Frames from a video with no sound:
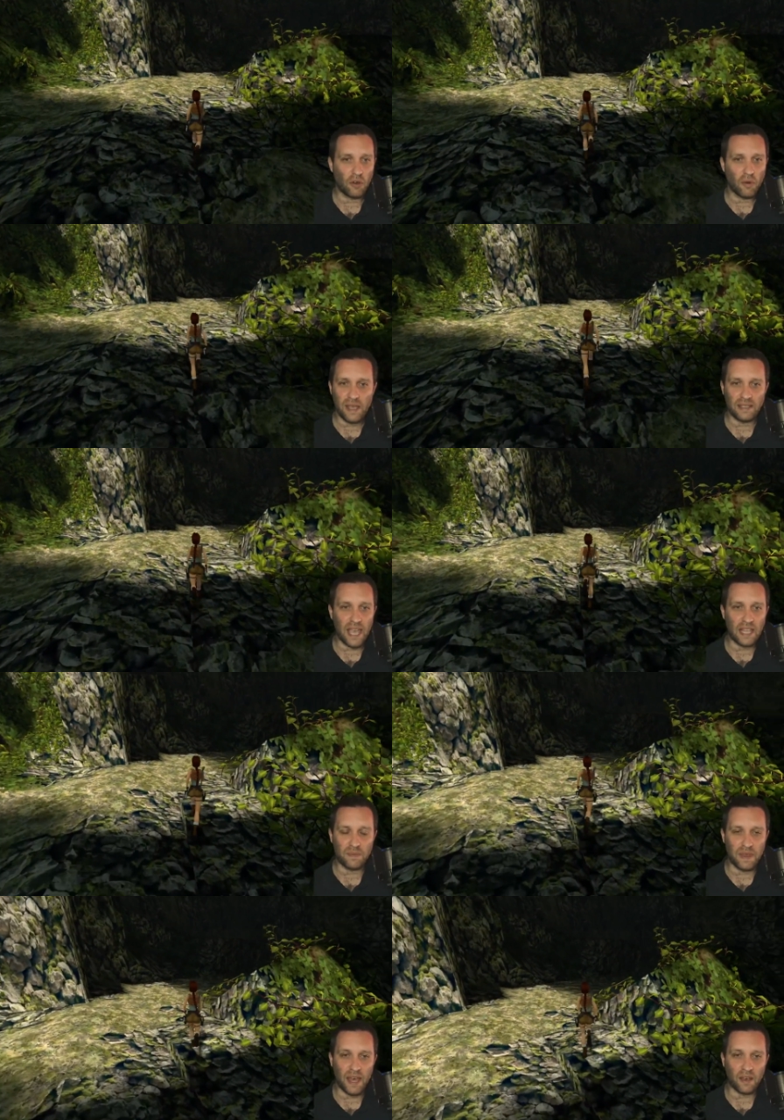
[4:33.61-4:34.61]
Always
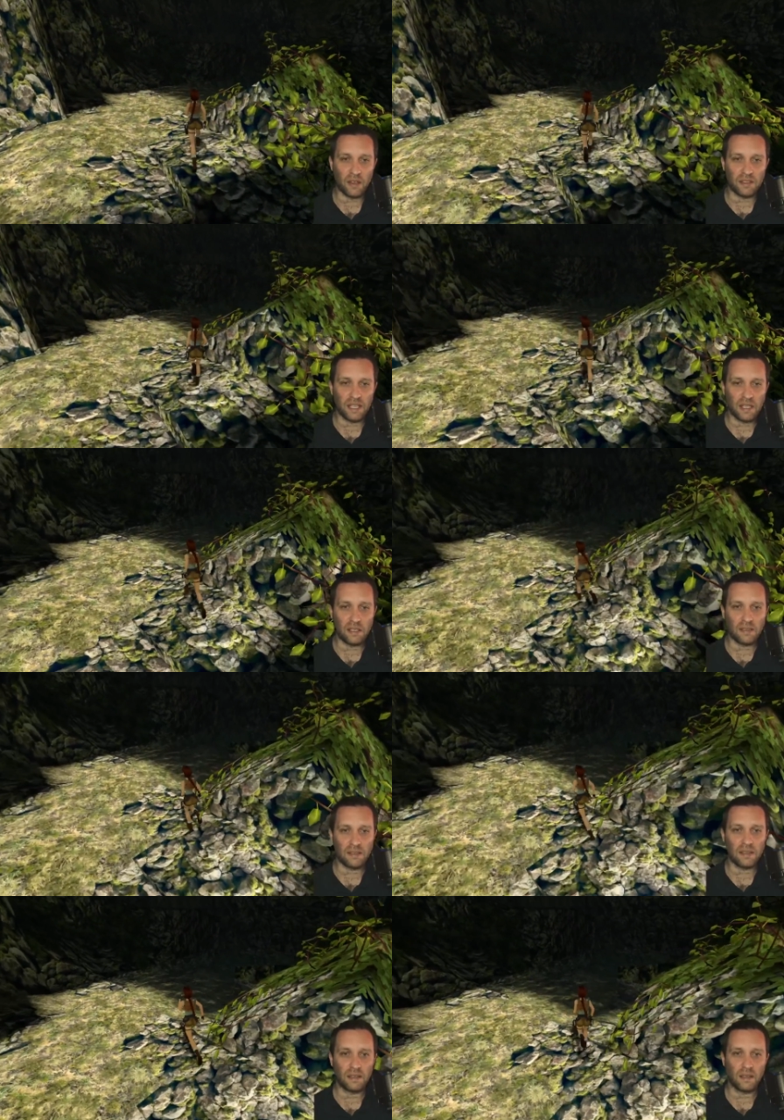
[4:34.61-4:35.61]
gets me, that cutscene does.